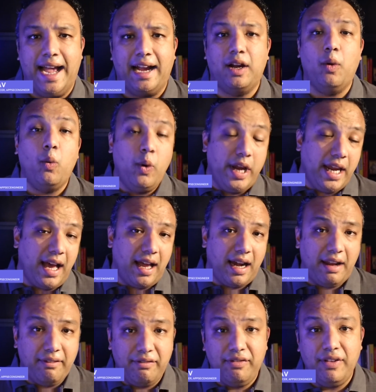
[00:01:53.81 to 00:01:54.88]
We are a
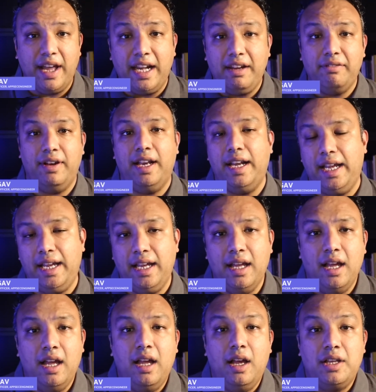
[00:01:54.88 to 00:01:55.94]
very, very
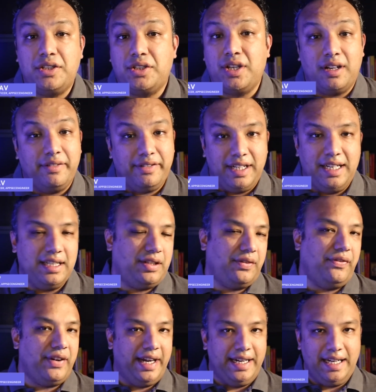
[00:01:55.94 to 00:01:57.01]
serverless
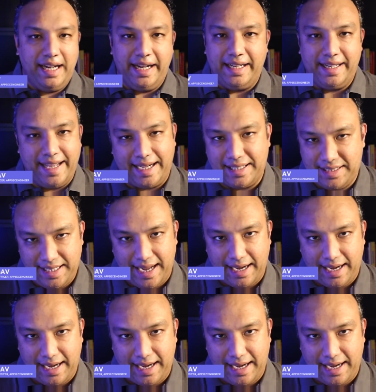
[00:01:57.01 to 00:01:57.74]
friendly tech stack.